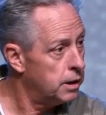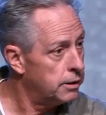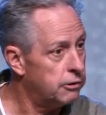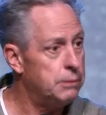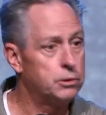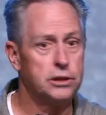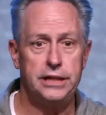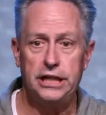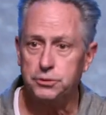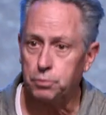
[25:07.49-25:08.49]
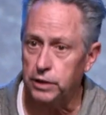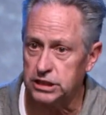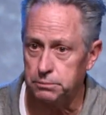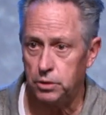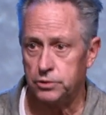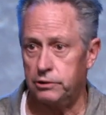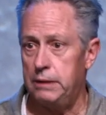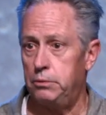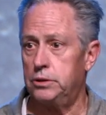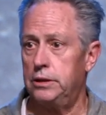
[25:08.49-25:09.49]
They're able to teach principles. They're
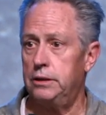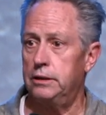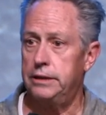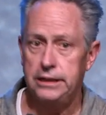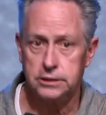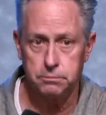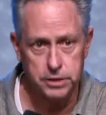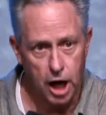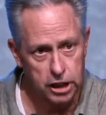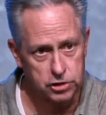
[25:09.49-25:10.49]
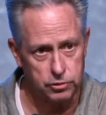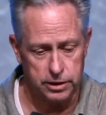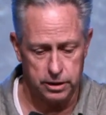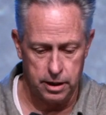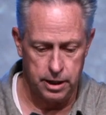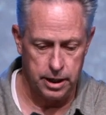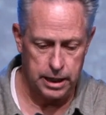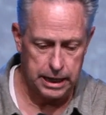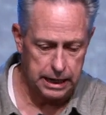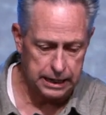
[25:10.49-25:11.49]
able to teach some doctrine.
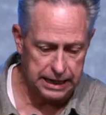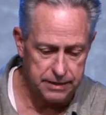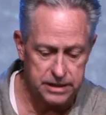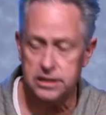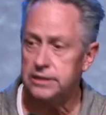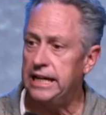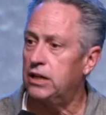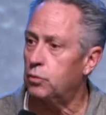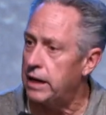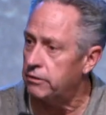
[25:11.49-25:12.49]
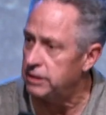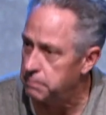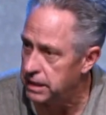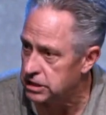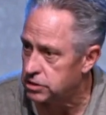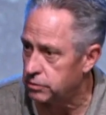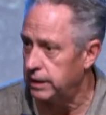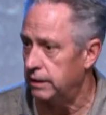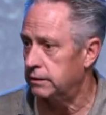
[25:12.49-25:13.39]
Uh, and this is a grounding ministry.